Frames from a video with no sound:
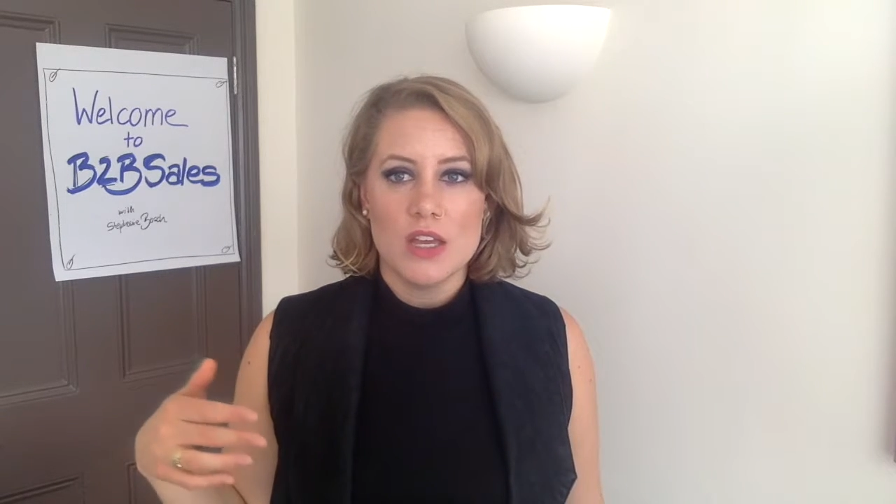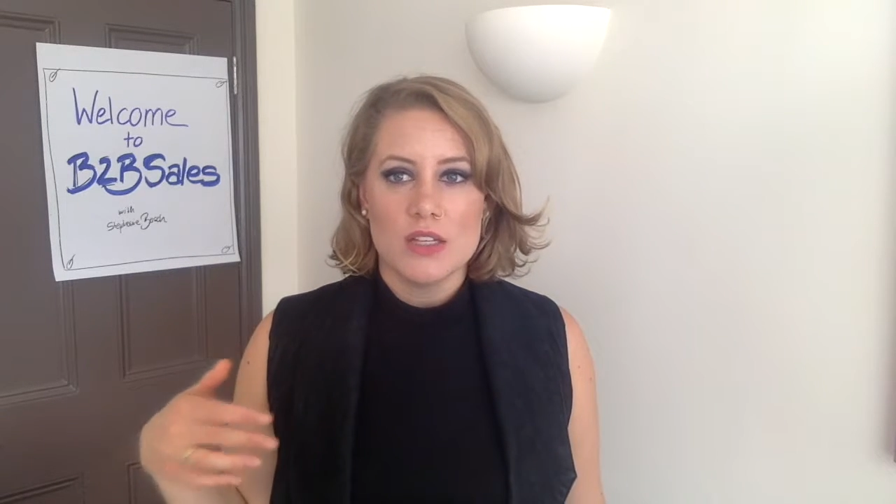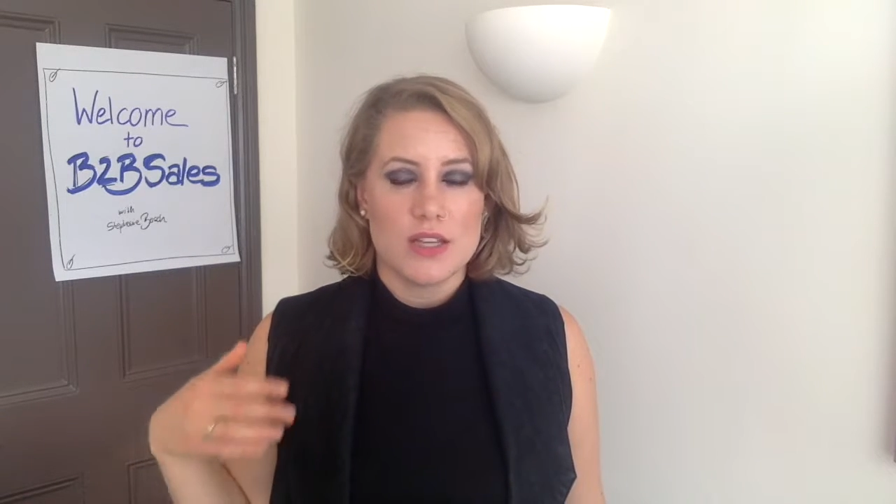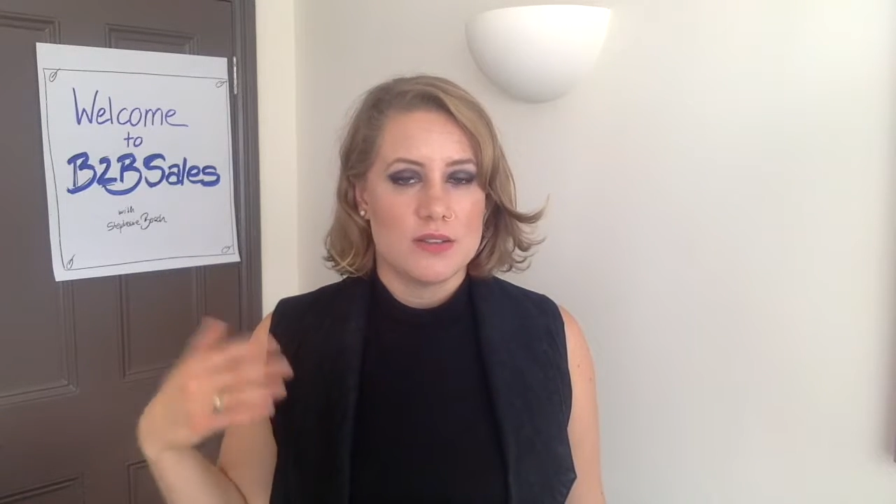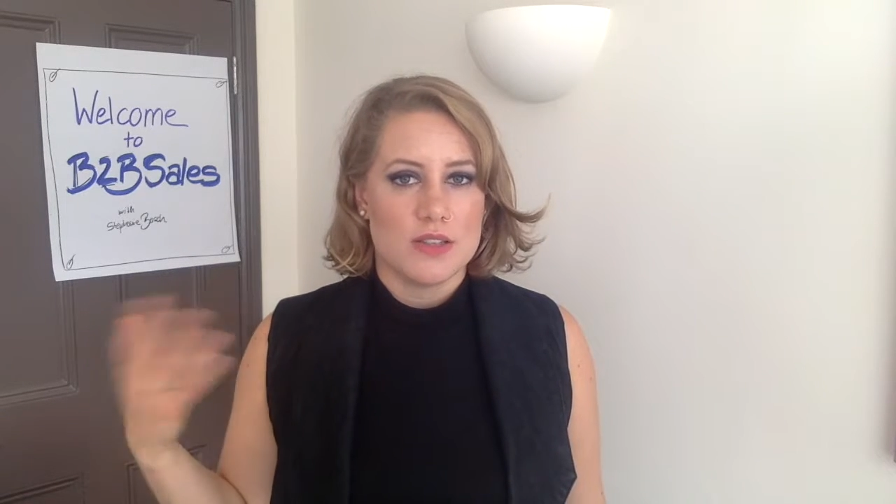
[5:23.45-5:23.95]

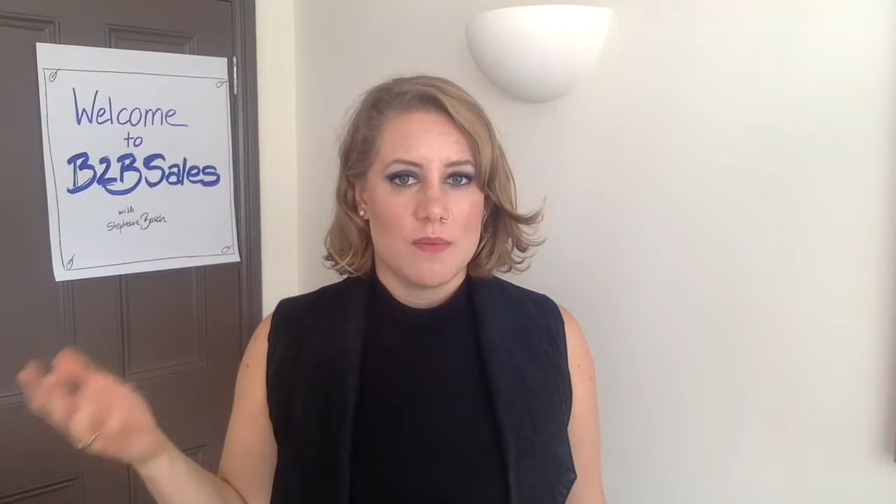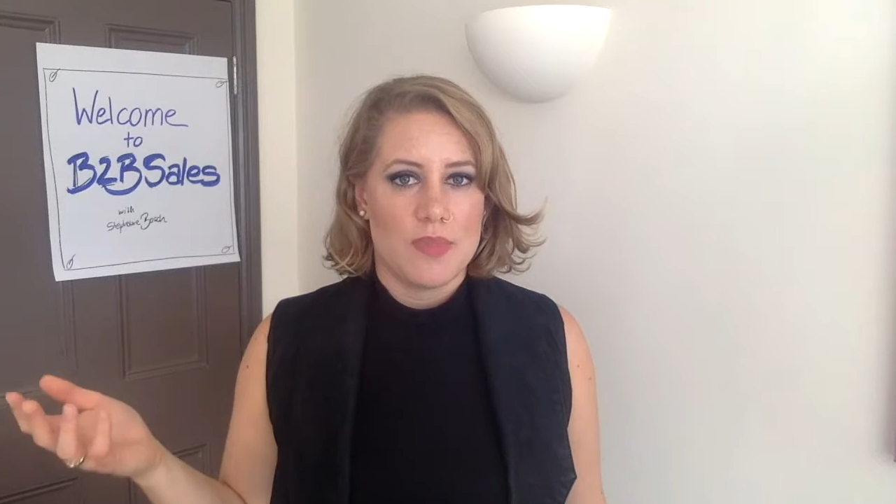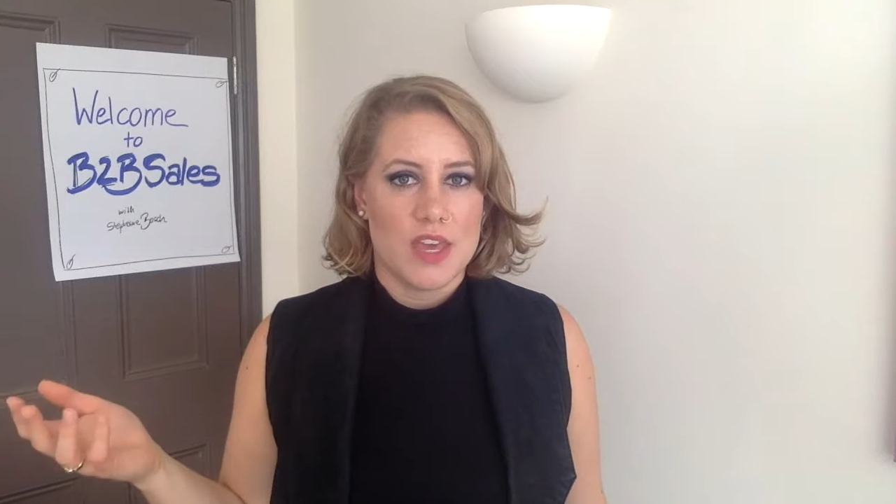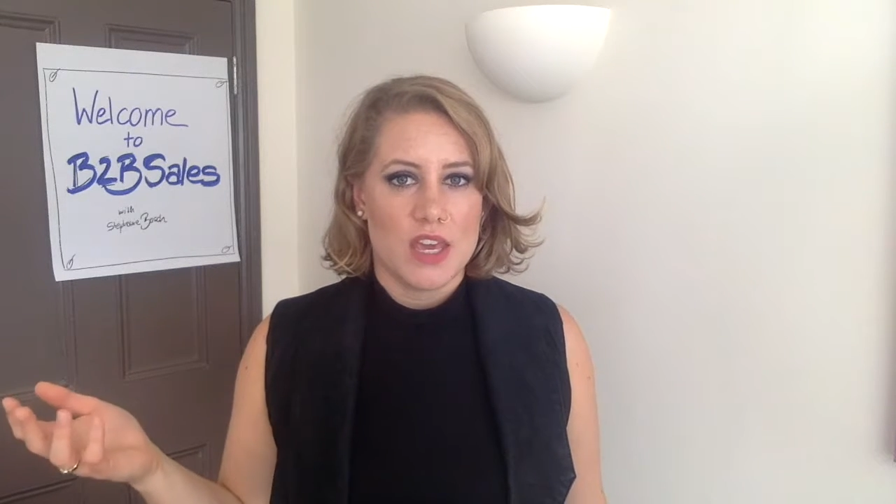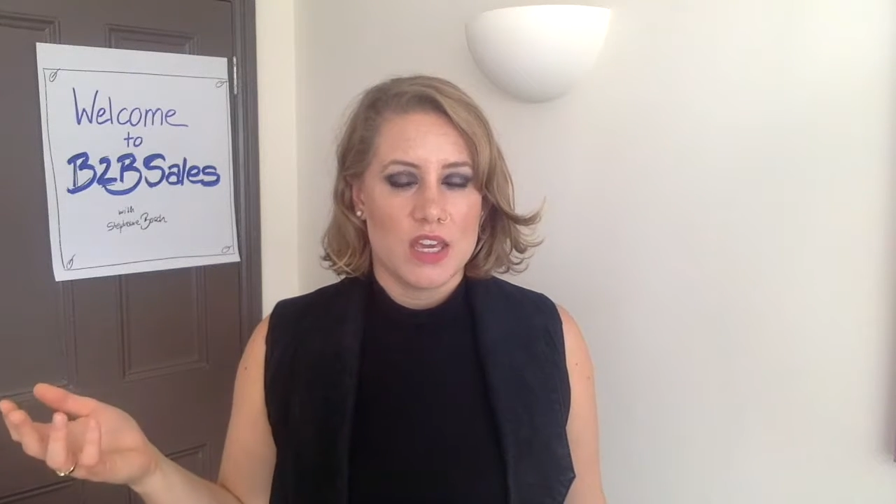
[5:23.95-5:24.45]
sent
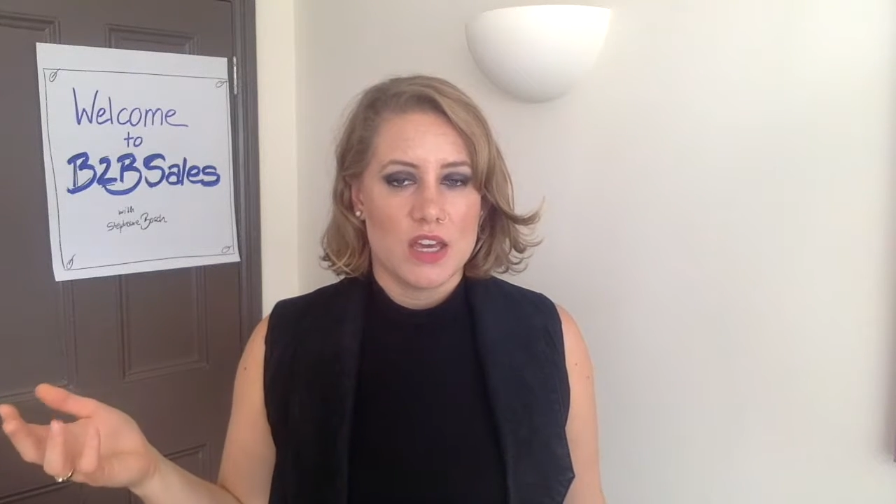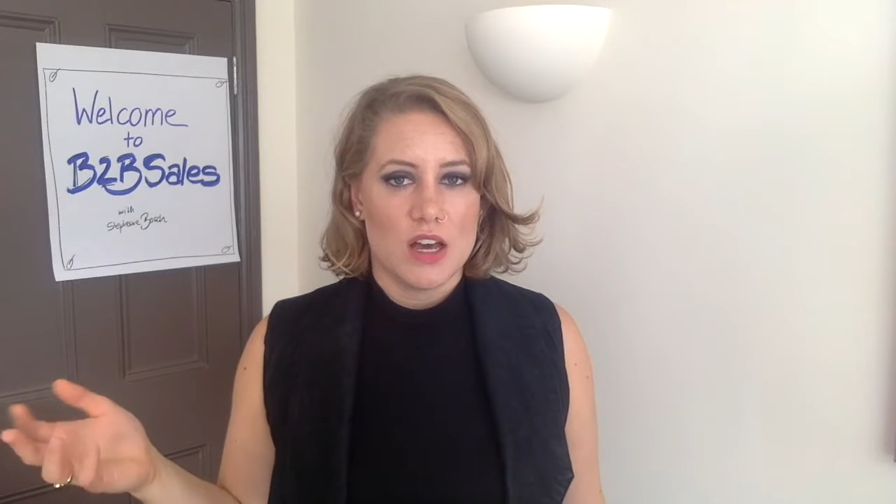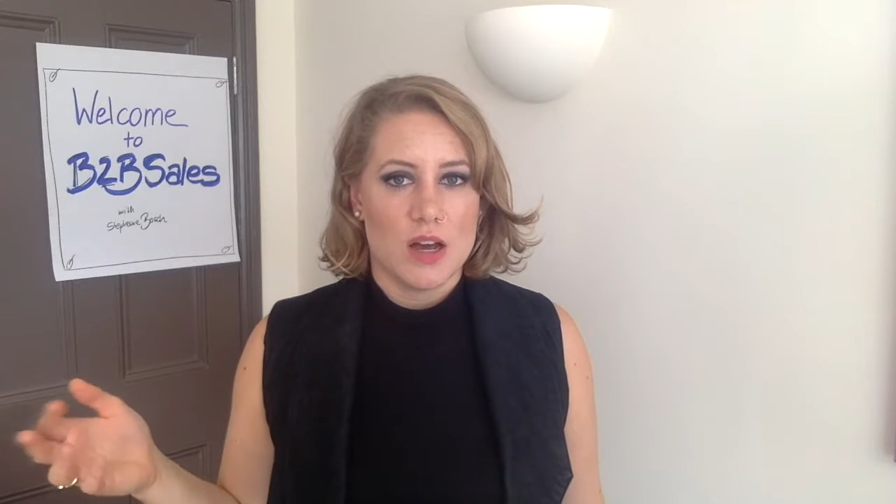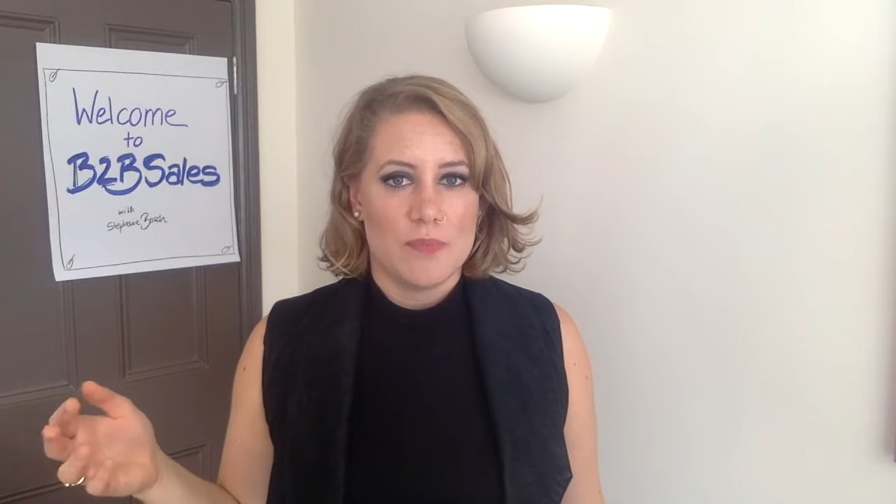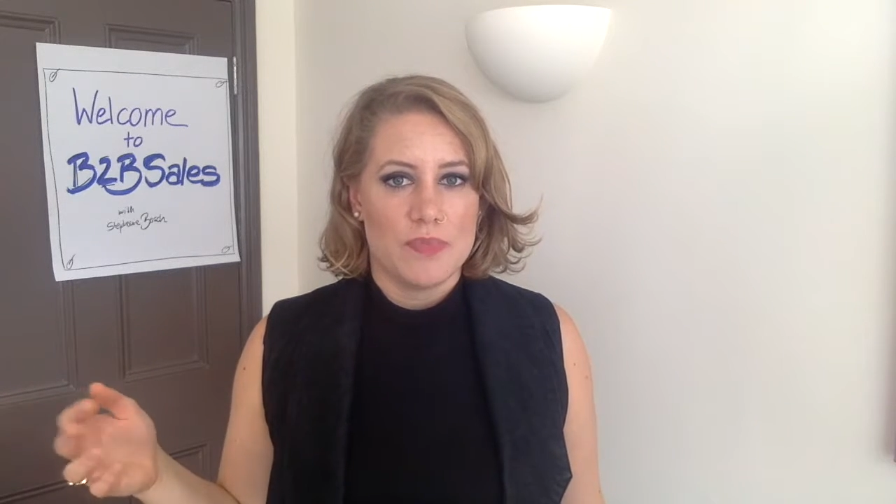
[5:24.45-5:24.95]
something
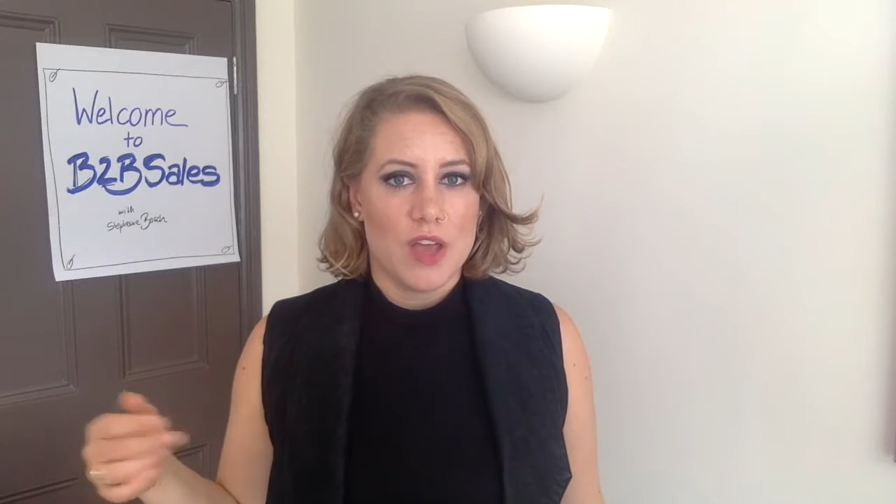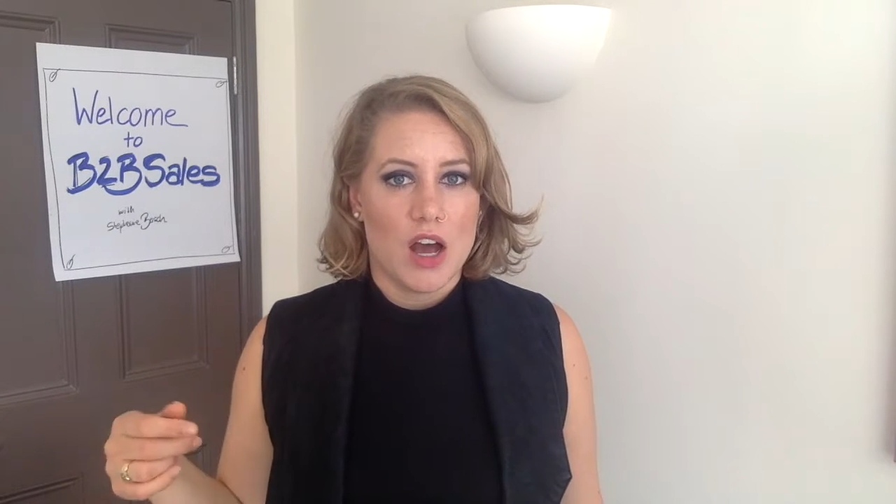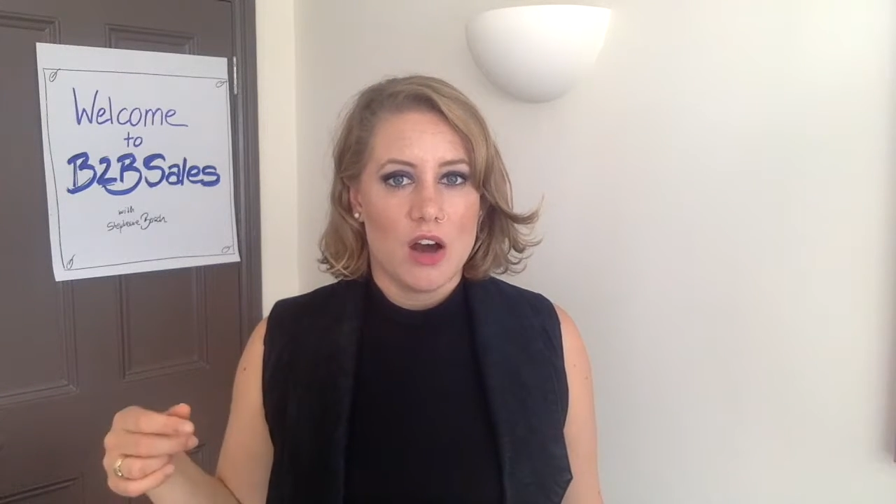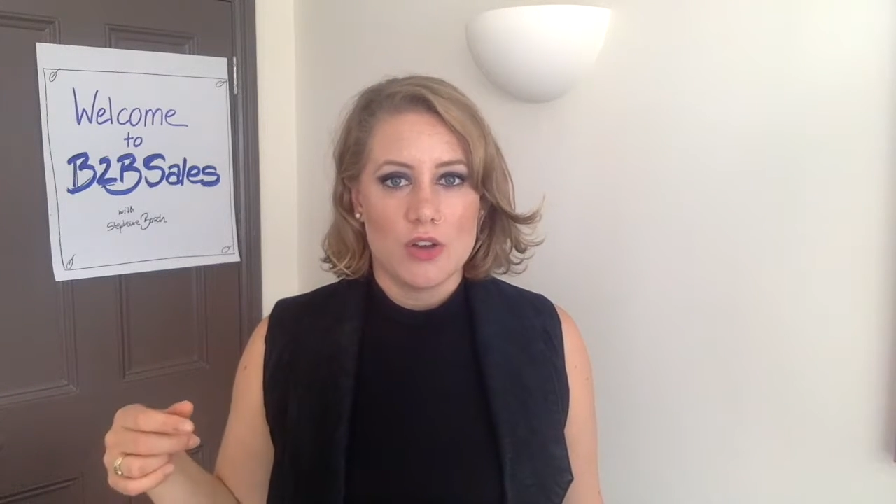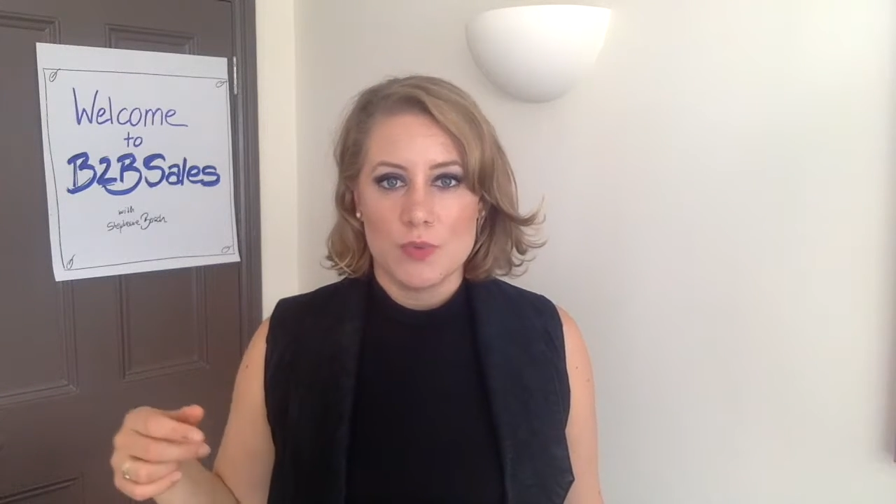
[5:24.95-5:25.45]

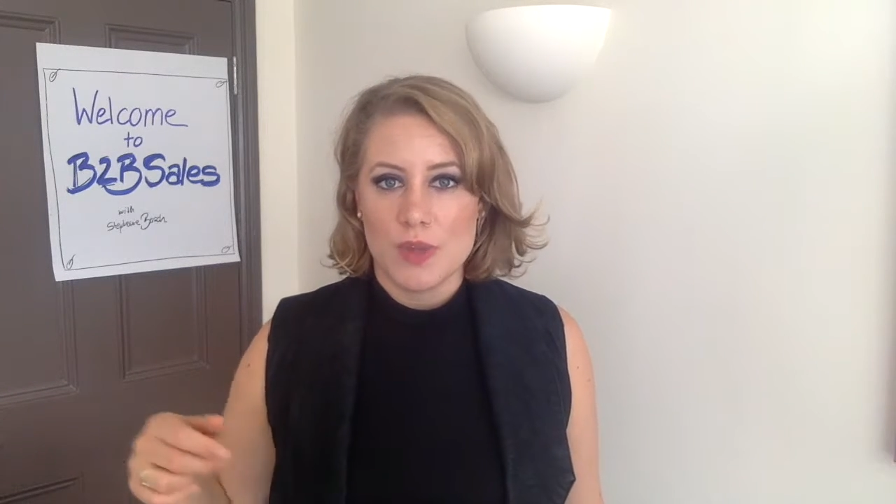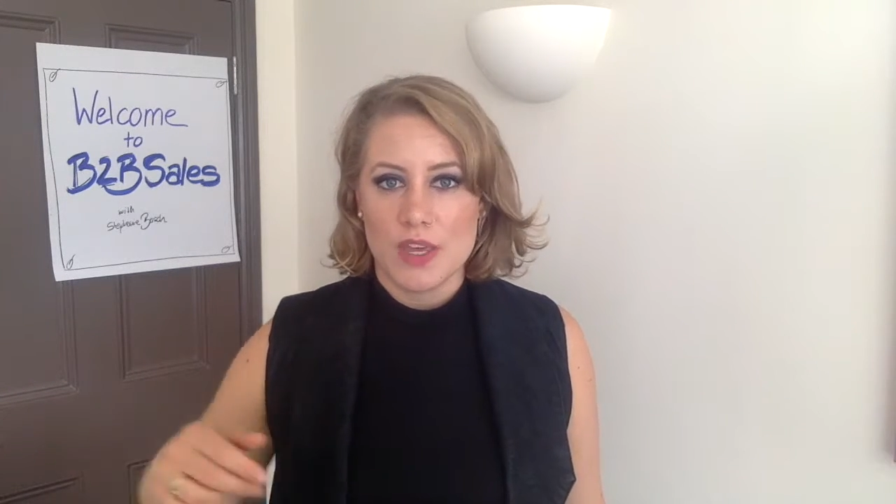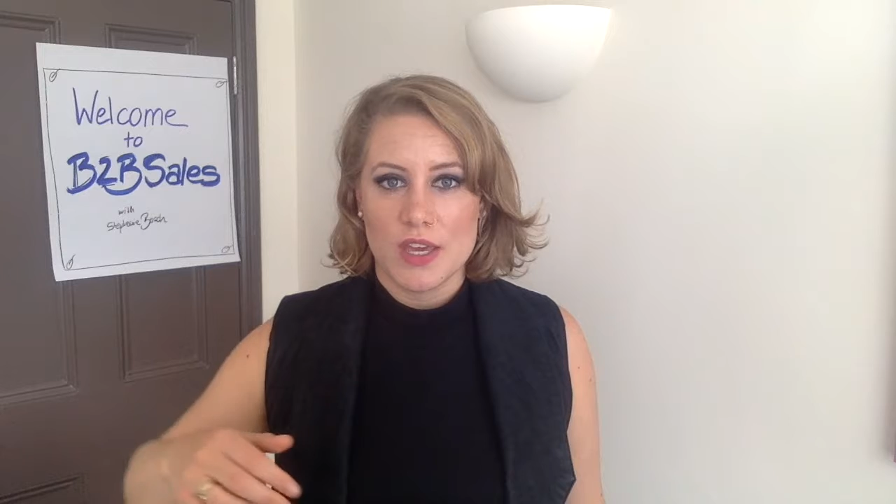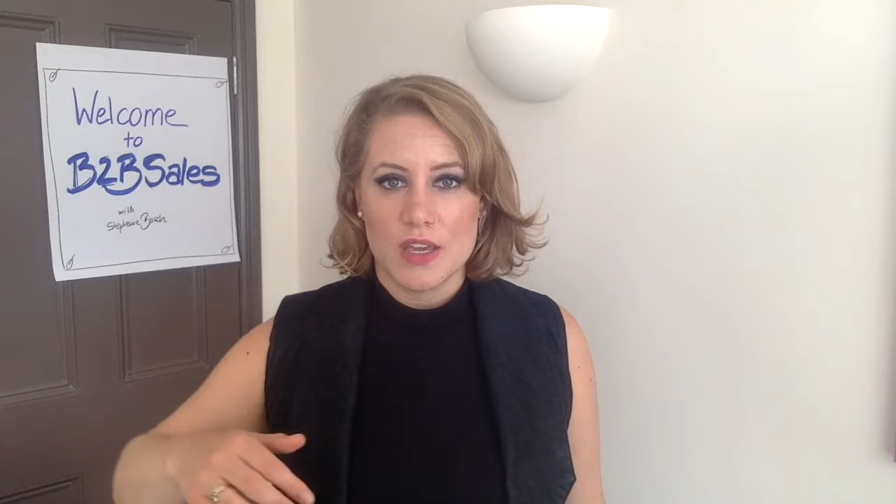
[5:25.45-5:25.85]
out with